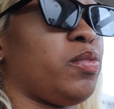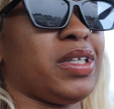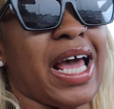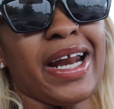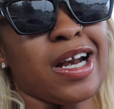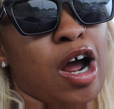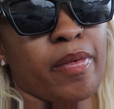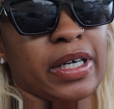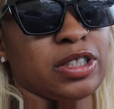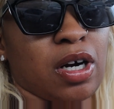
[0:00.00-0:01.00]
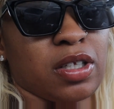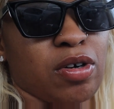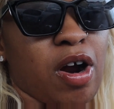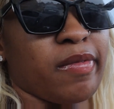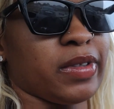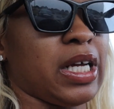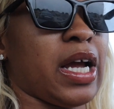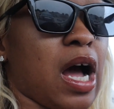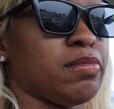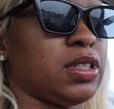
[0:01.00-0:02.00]
Well, they didn't already started the carnival
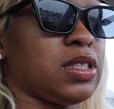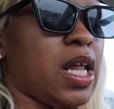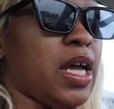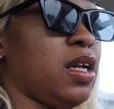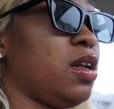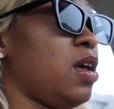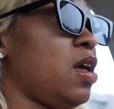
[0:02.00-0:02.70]
thing. I'm just late.